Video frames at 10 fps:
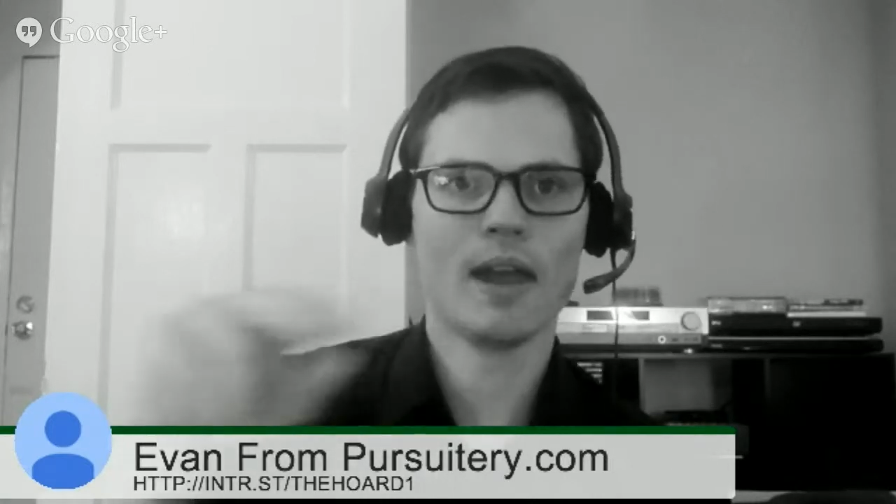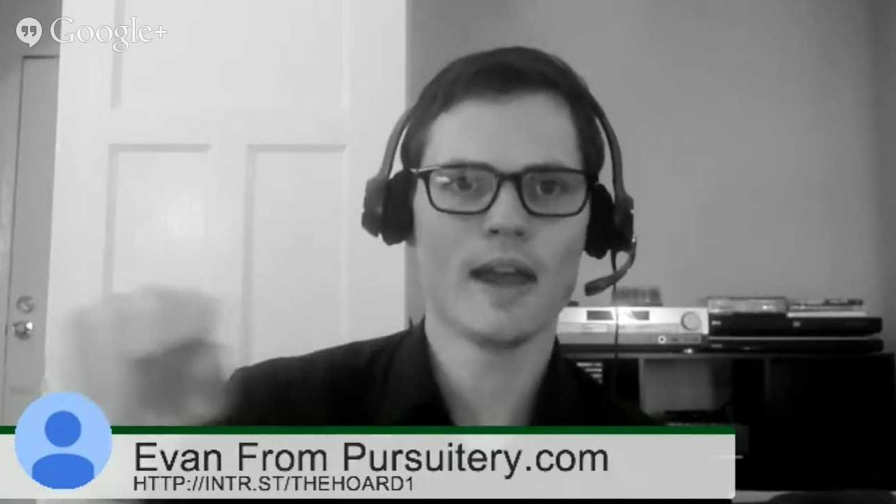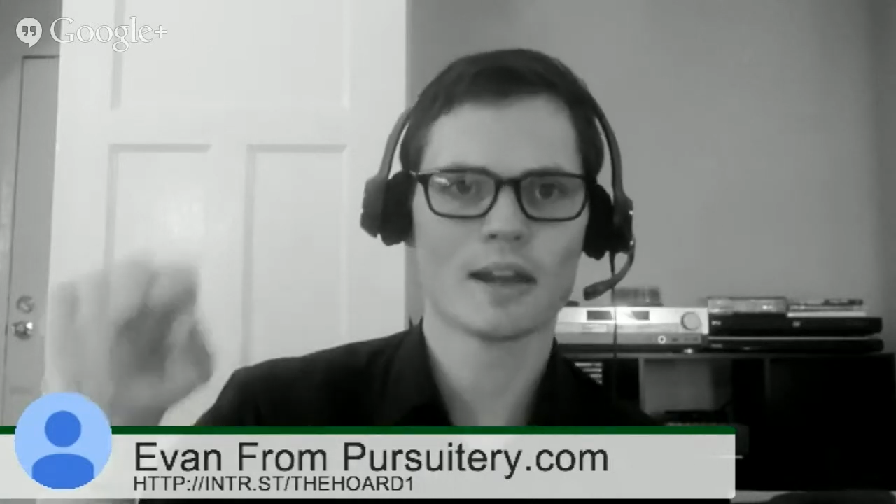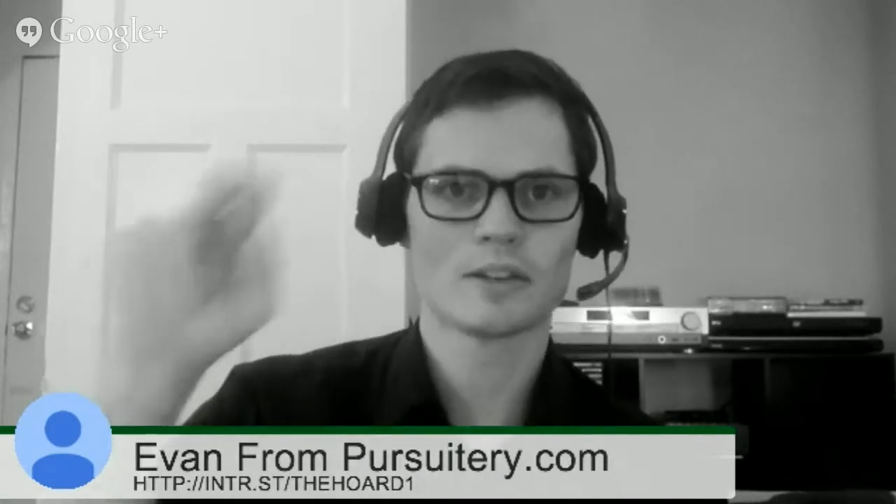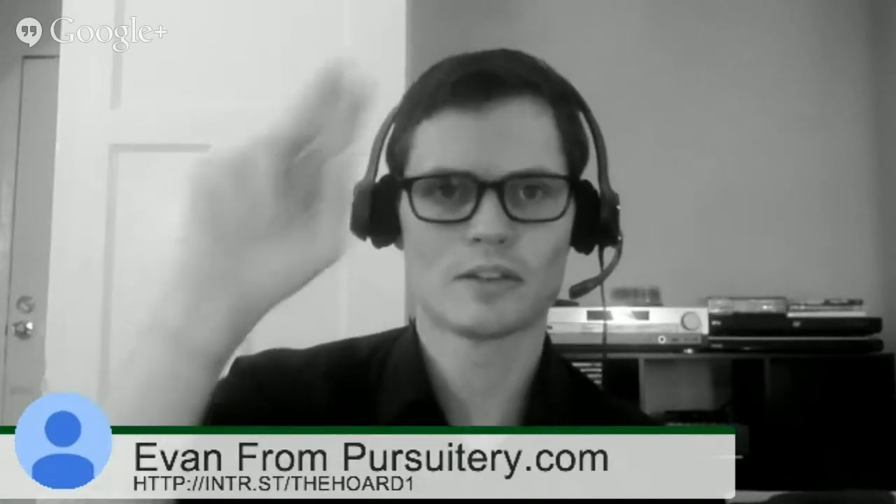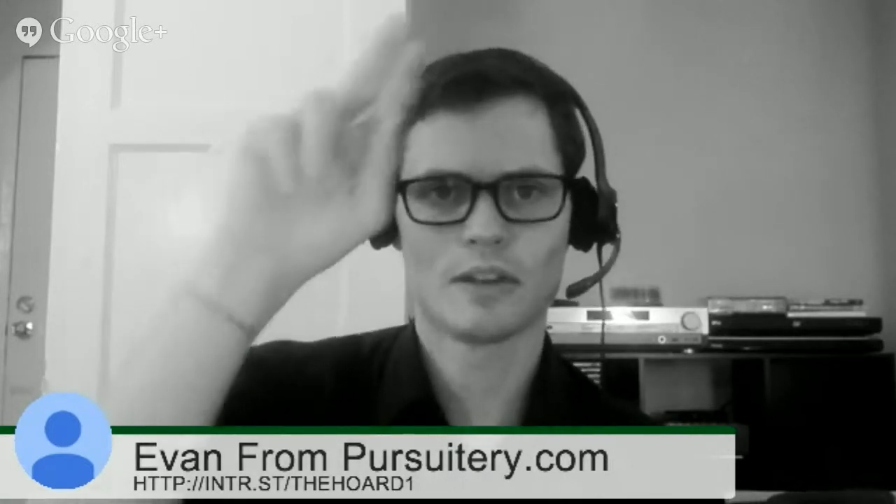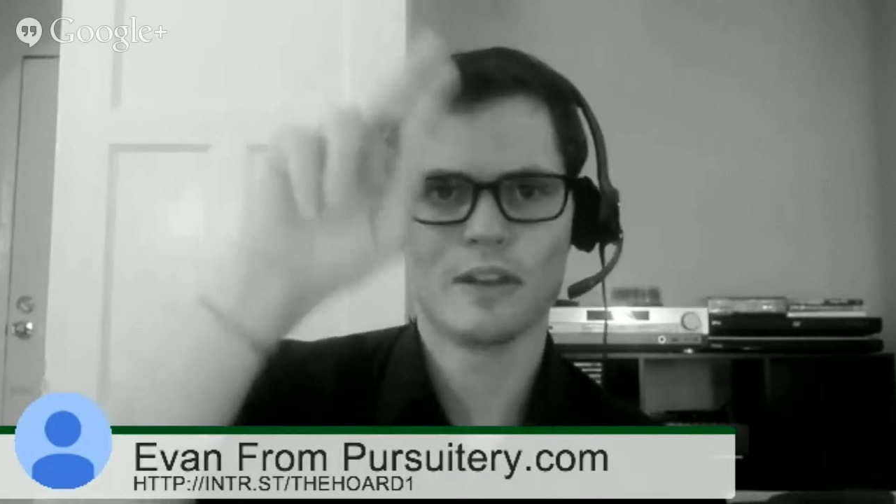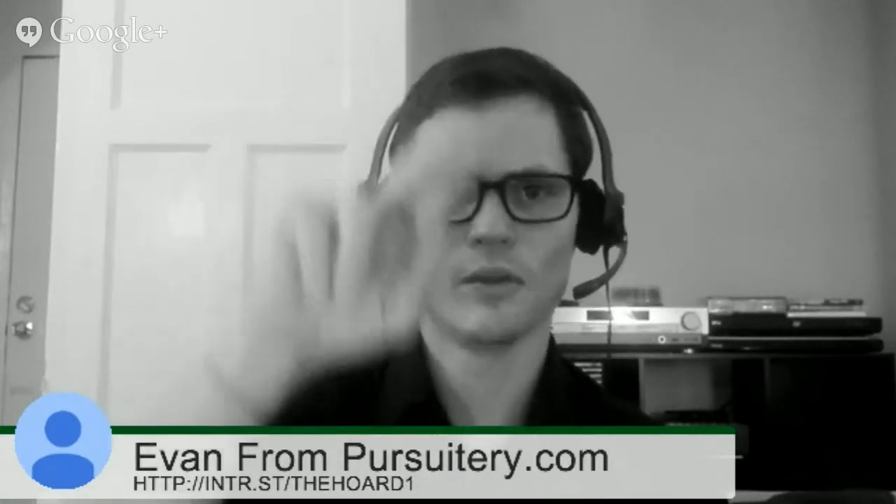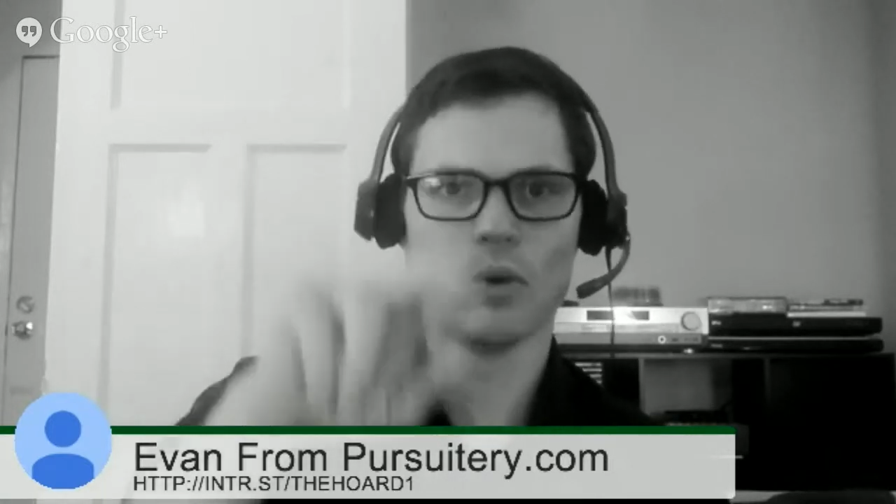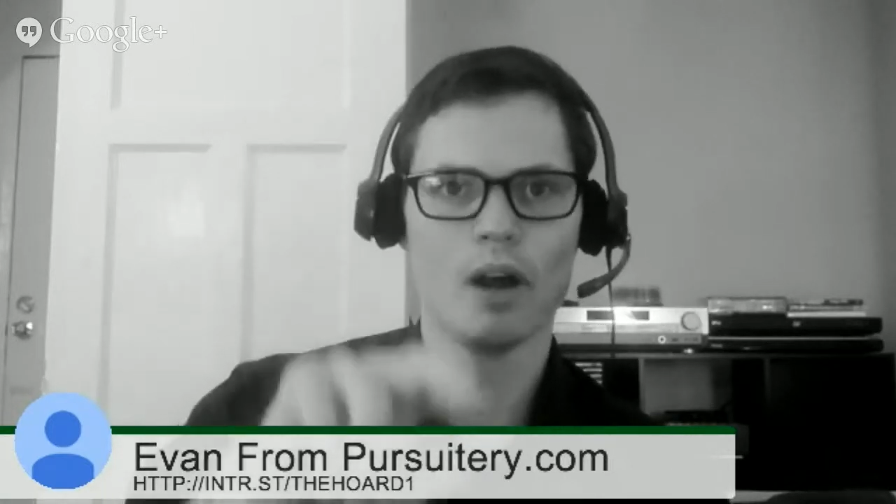X
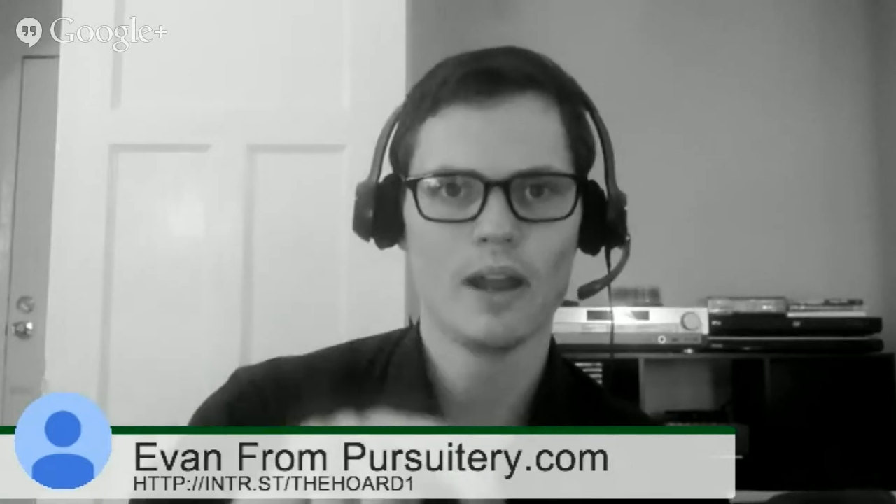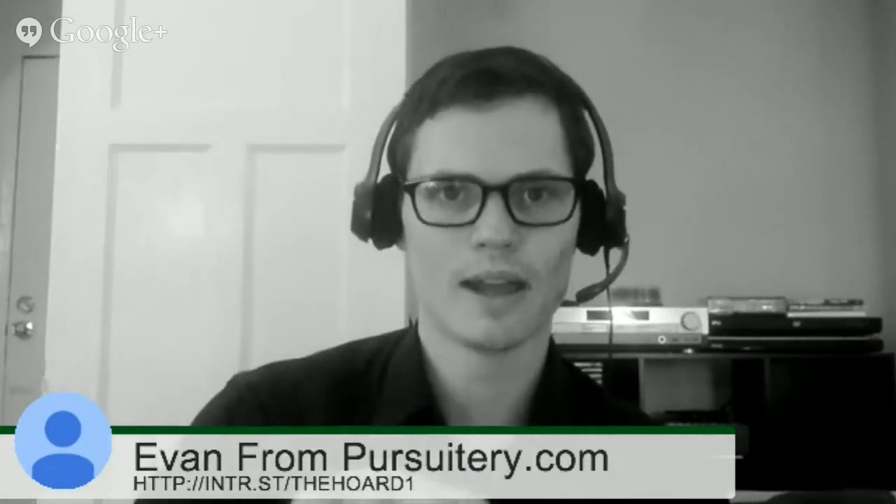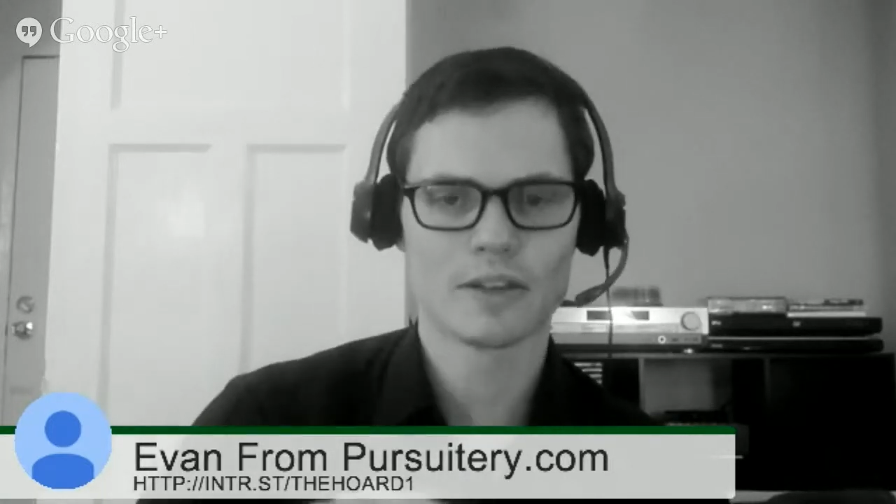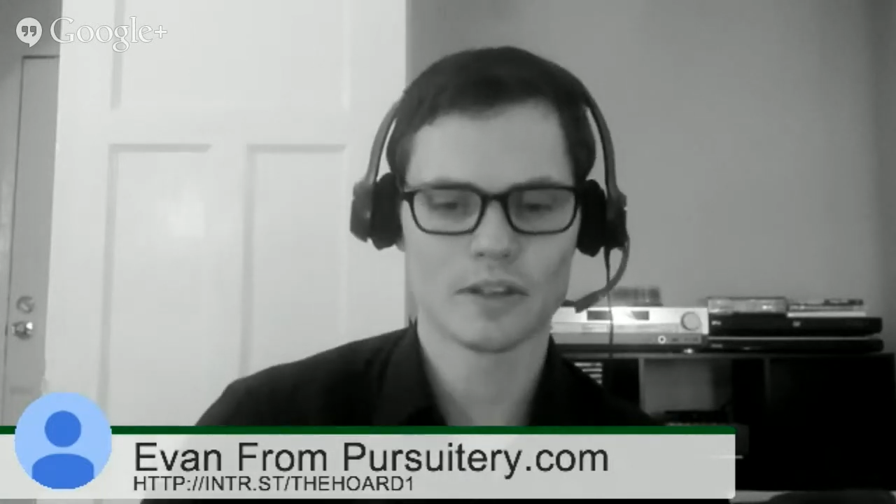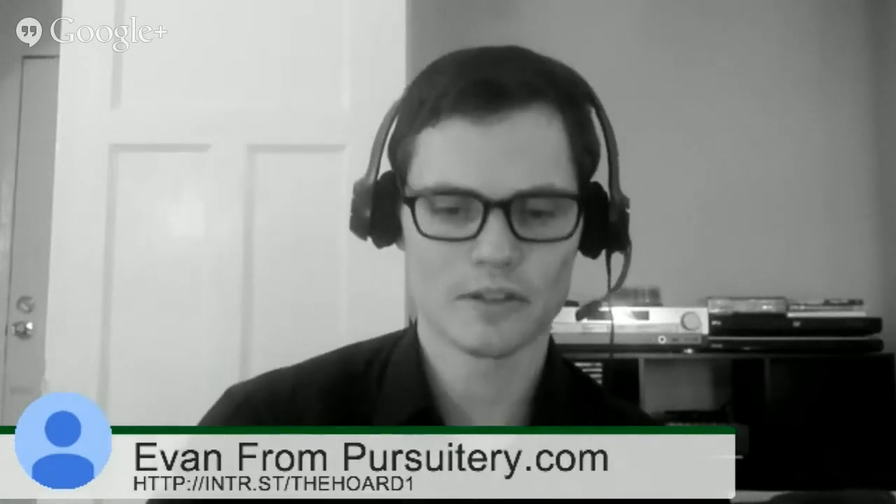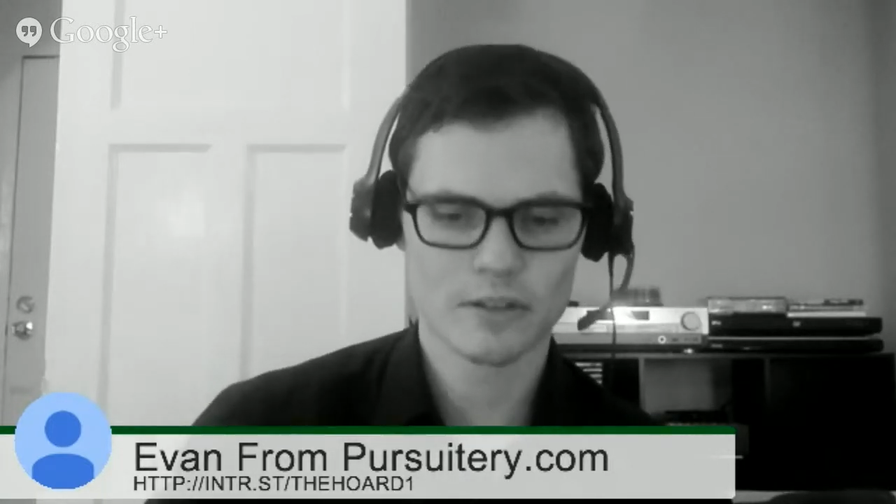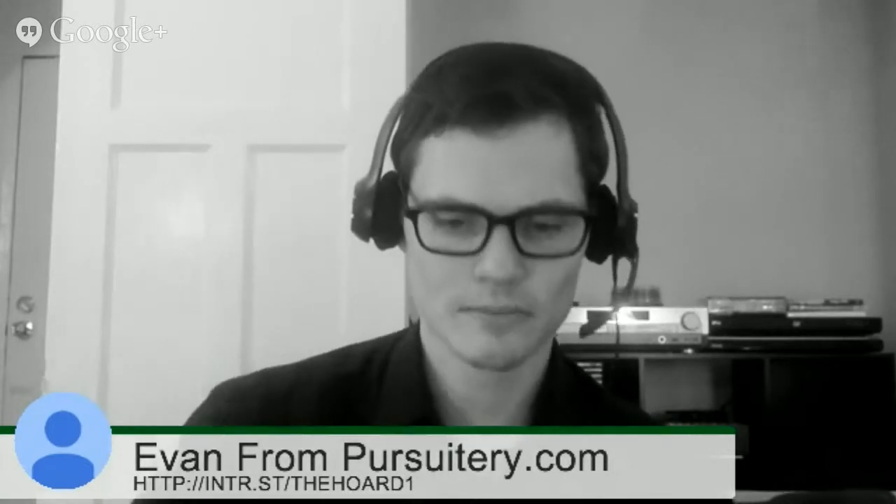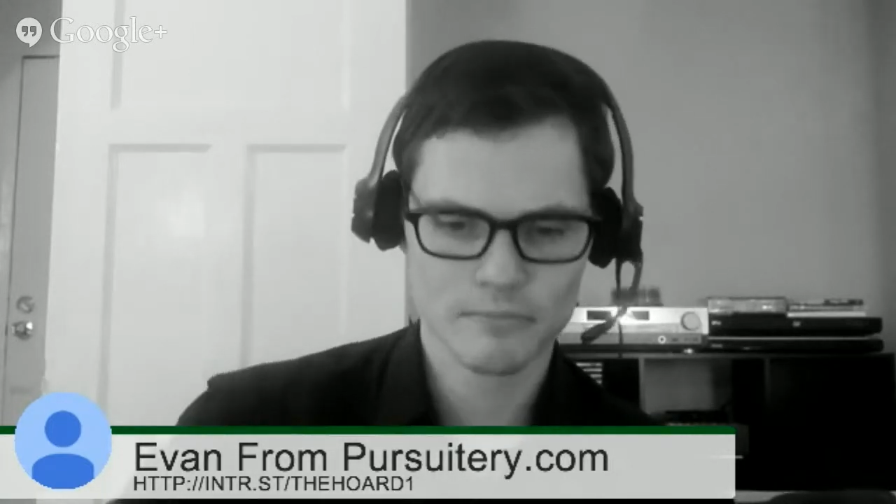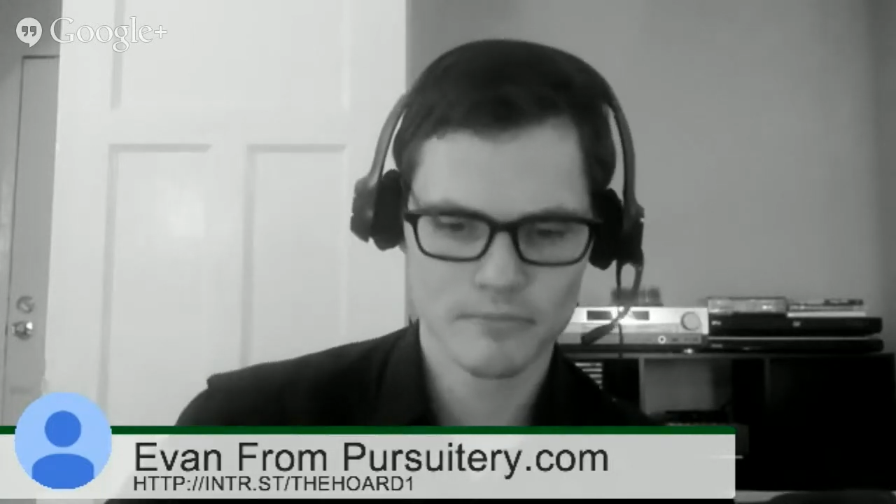and the Y axis,